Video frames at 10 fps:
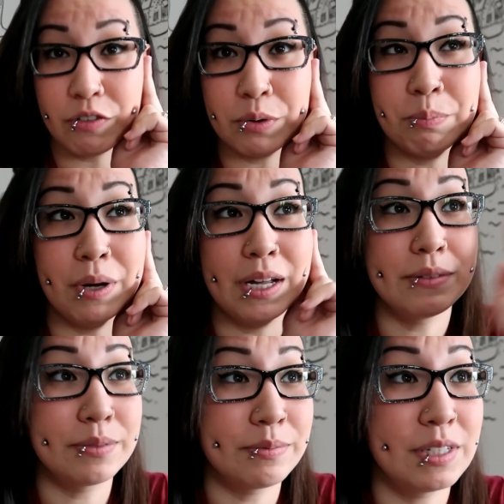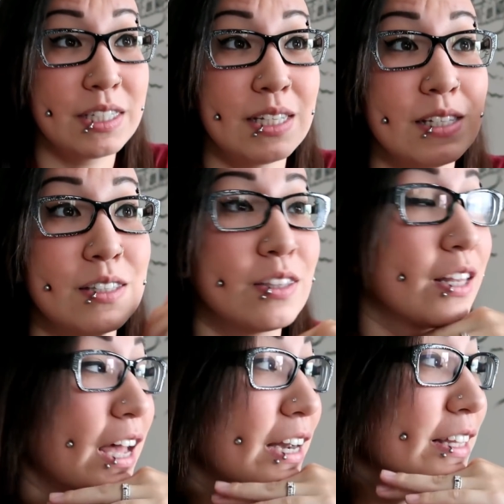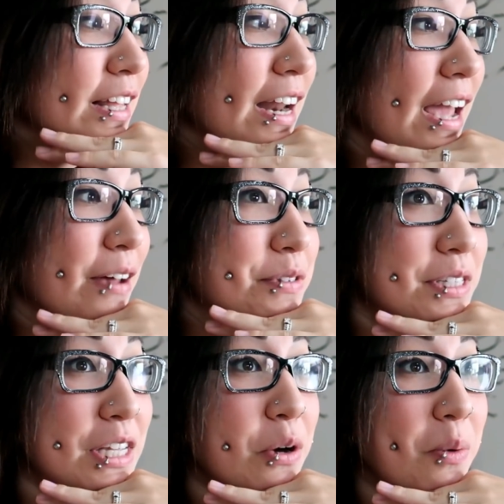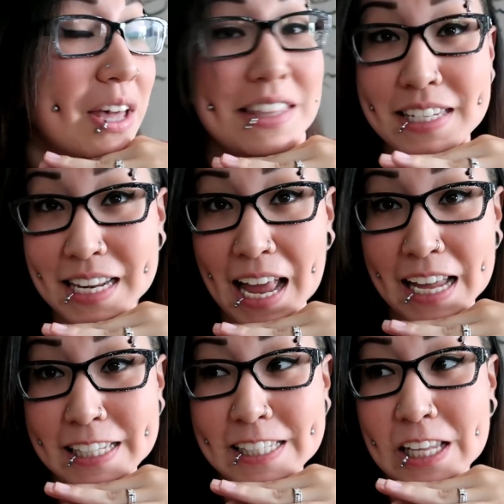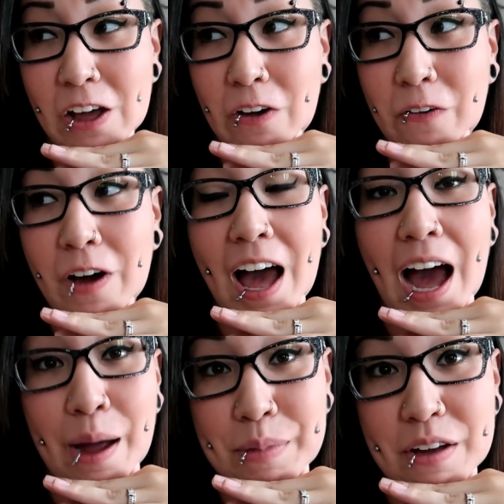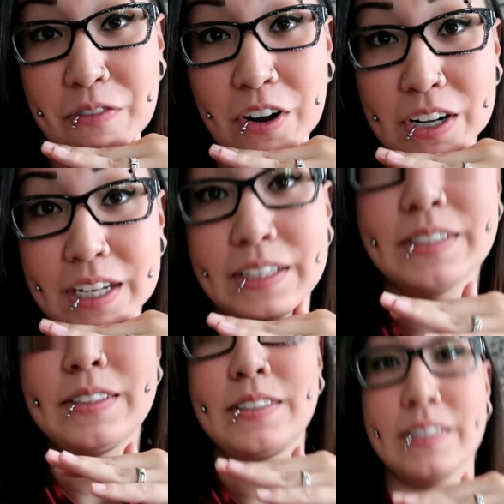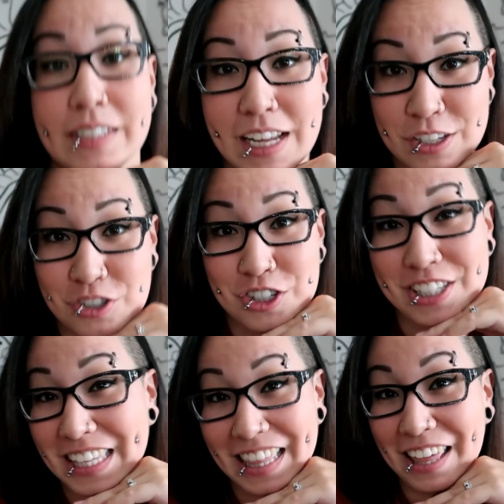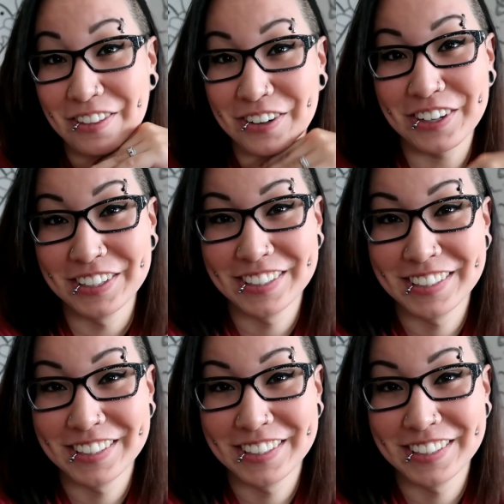ever, but this is the lighting that I have to deal with today, so I'm not farting. It's just the leather.